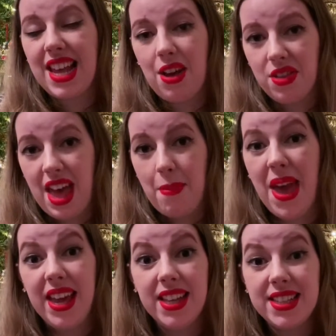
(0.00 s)
out there
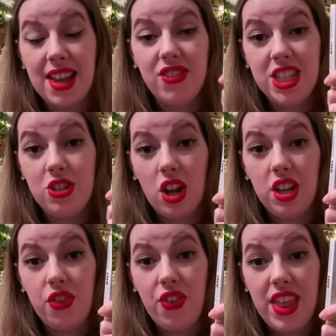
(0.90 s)
paying
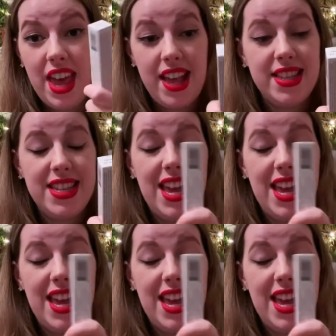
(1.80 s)
$70 for this,